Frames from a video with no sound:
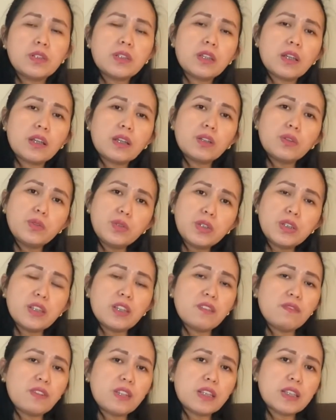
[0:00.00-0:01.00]
a good
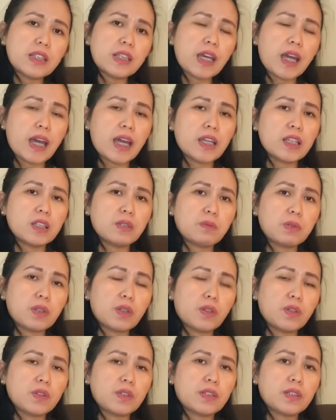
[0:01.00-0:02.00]
savings, guys,
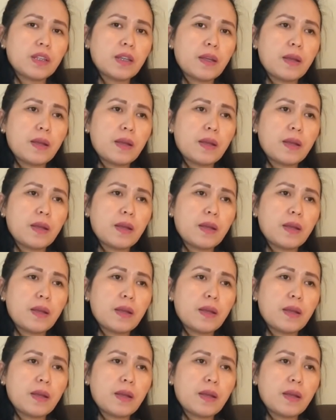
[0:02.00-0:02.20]
because